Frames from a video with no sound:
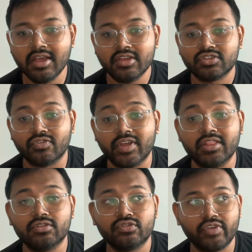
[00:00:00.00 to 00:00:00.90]
So when
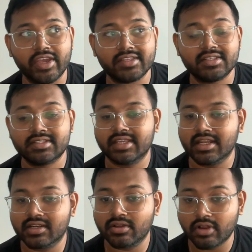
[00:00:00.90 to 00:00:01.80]
those phases
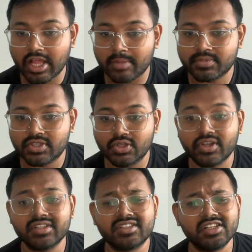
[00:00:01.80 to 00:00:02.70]
get collapsed, you
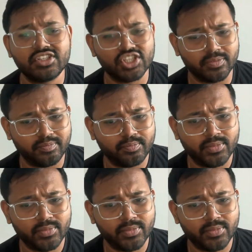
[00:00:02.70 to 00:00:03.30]
can still ship,